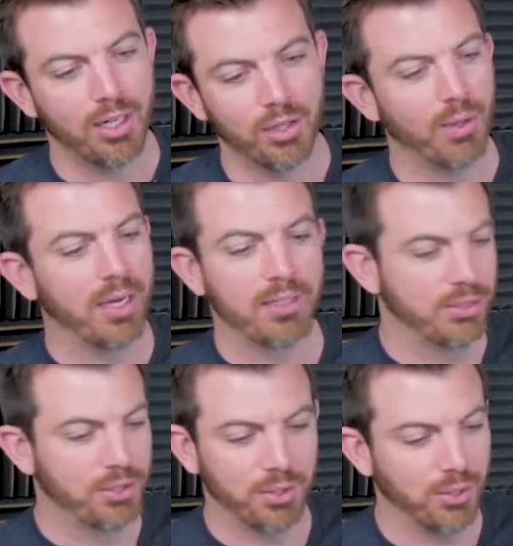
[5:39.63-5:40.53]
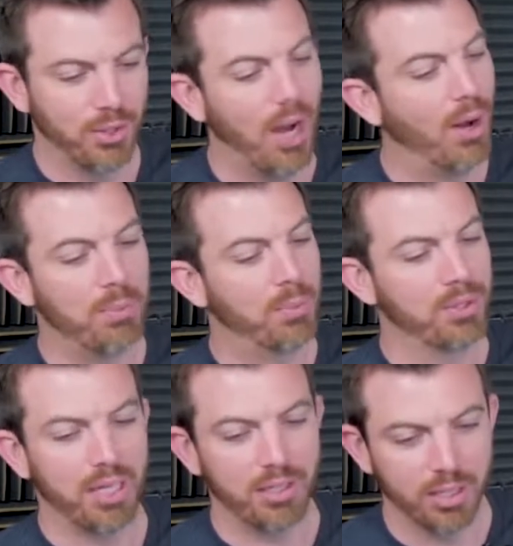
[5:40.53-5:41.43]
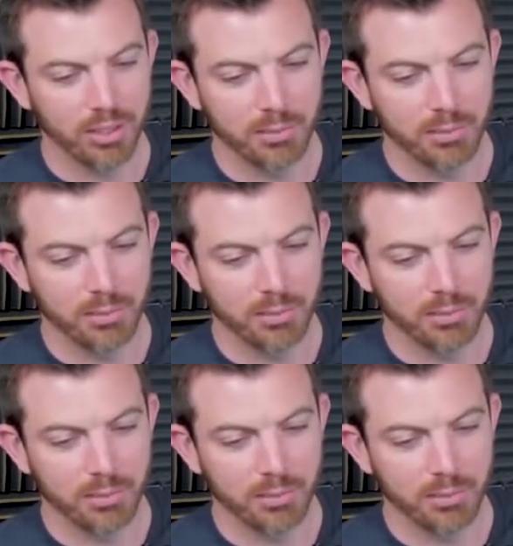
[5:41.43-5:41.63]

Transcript: Although I still don't know how I'd put that together.